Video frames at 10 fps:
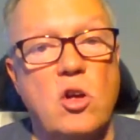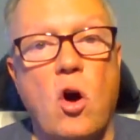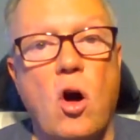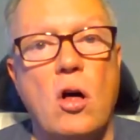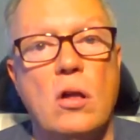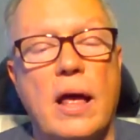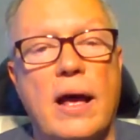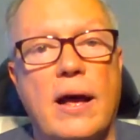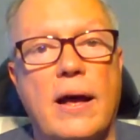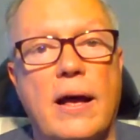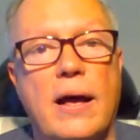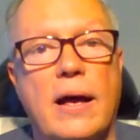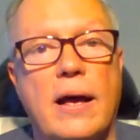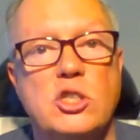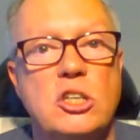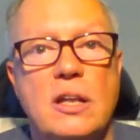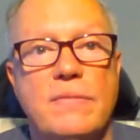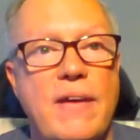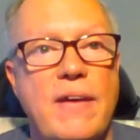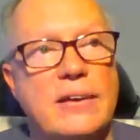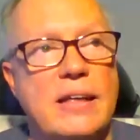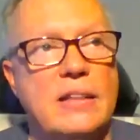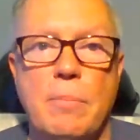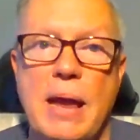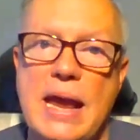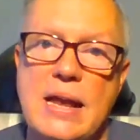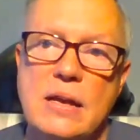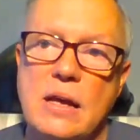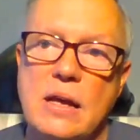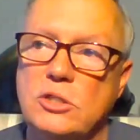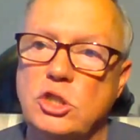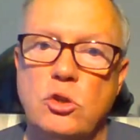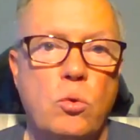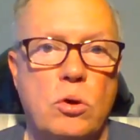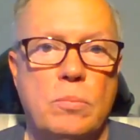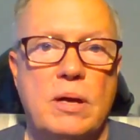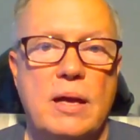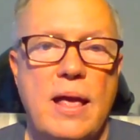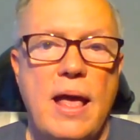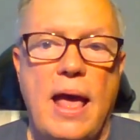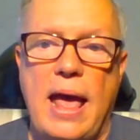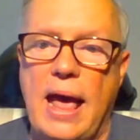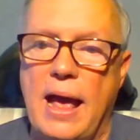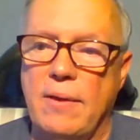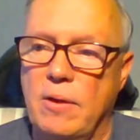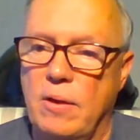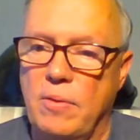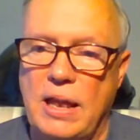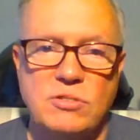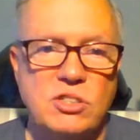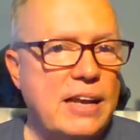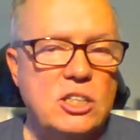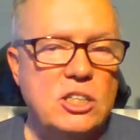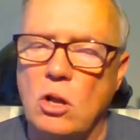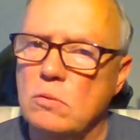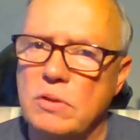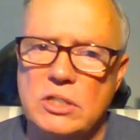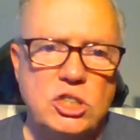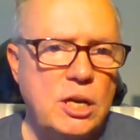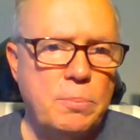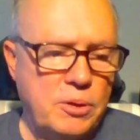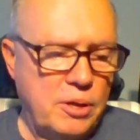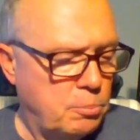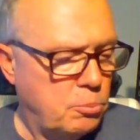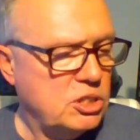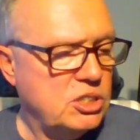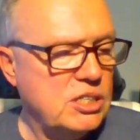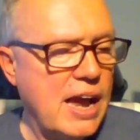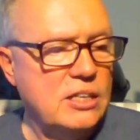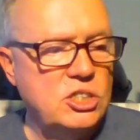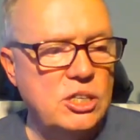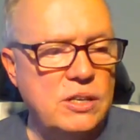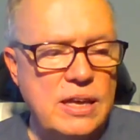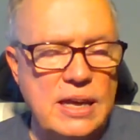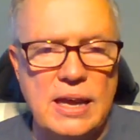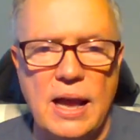they'll call a special event in the main showroom, and they'll have signage all over the ship, and they'll put signage in